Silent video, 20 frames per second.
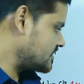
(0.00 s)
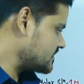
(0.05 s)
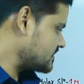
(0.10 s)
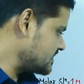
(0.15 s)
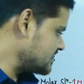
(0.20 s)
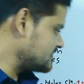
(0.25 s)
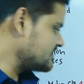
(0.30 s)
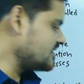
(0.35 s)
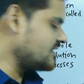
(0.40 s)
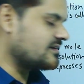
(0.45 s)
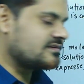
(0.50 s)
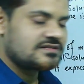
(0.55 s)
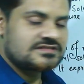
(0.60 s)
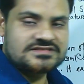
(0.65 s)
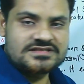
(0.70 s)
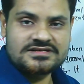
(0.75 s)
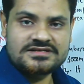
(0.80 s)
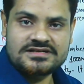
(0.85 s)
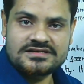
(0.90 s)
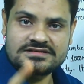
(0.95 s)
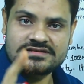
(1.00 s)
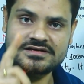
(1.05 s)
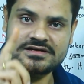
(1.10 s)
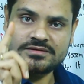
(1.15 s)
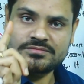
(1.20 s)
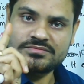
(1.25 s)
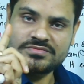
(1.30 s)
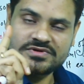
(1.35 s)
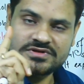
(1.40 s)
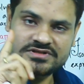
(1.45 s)
easily understand that
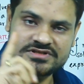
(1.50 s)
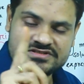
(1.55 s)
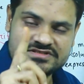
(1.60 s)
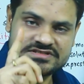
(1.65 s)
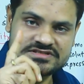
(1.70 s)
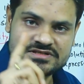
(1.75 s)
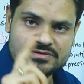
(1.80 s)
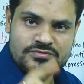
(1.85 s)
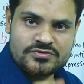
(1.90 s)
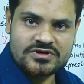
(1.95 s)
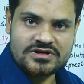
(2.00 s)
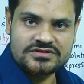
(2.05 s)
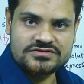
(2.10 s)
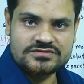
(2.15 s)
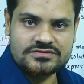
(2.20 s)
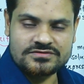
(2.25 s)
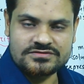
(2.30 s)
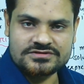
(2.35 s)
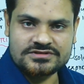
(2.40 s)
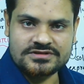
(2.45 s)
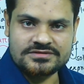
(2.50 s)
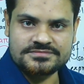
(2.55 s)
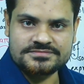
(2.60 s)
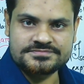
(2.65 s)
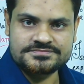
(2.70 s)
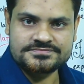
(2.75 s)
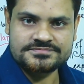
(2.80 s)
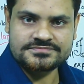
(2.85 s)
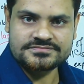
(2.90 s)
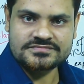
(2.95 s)
this is the molar solution.
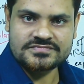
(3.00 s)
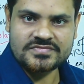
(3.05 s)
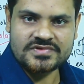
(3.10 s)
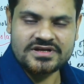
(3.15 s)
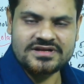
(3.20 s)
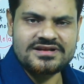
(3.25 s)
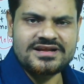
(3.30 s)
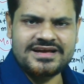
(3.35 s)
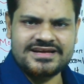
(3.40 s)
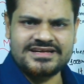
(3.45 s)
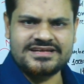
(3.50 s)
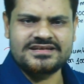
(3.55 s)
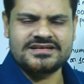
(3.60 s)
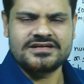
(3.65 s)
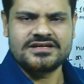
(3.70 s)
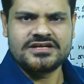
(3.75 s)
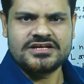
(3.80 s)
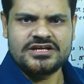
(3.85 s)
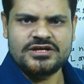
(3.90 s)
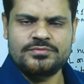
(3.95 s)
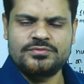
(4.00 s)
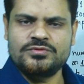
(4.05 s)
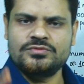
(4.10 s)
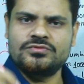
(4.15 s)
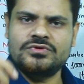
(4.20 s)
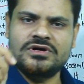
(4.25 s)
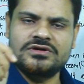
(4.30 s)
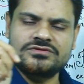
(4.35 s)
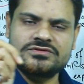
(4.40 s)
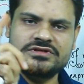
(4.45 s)
Like if you
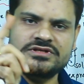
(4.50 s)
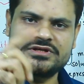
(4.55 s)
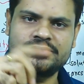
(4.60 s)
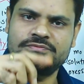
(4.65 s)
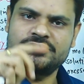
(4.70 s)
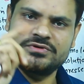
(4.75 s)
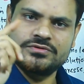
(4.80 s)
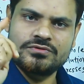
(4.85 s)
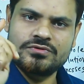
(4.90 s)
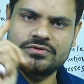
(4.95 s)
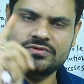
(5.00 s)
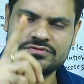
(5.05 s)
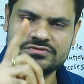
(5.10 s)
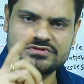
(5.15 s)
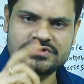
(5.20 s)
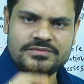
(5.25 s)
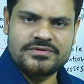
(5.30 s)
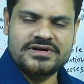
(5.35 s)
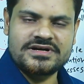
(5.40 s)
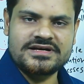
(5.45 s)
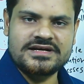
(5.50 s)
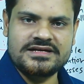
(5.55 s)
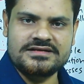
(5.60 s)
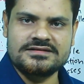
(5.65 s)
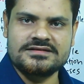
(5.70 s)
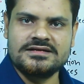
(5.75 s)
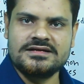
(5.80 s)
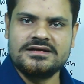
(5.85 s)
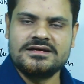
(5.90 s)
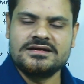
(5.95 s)
go to the
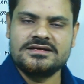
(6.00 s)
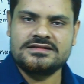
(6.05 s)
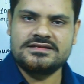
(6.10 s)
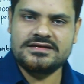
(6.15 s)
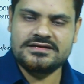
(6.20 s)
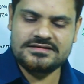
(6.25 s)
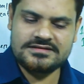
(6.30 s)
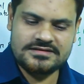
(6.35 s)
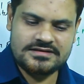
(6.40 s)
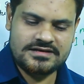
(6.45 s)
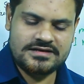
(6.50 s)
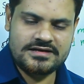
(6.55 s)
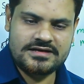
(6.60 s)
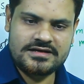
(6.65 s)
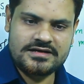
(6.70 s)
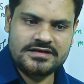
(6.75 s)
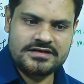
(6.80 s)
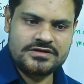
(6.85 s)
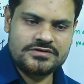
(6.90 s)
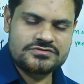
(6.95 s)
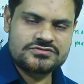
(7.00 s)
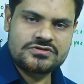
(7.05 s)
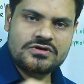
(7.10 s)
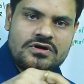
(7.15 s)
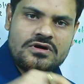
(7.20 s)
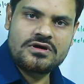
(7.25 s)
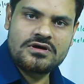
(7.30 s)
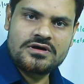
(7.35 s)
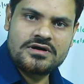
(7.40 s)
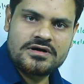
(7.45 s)
market, then you
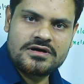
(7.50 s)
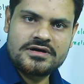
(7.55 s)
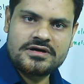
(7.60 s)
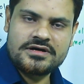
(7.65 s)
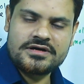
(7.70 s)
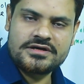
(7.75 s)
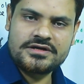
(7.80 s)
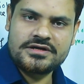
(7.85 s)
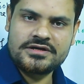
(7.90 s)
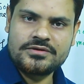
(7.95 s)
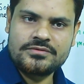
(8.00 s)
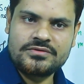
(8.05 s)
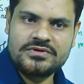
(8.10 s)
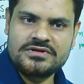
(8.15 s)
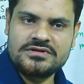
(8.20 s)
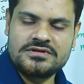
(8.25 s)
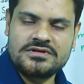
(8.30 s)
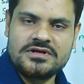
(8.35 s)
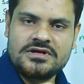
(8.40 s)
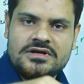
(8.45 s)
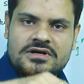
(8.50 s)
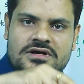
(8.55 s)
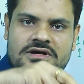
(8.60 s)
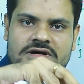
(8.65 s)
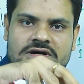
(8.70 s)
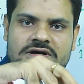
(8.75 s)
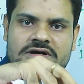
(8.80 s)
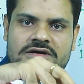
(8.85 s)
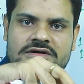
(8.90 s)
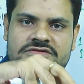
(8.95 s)
will
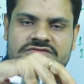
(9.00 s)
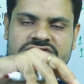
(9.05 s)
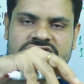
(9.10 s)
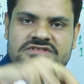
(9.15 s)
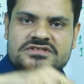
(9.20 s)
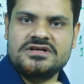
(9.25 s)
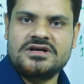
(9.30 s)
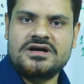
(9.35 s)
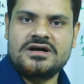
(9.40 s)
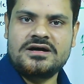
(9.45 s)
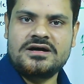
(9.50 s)
see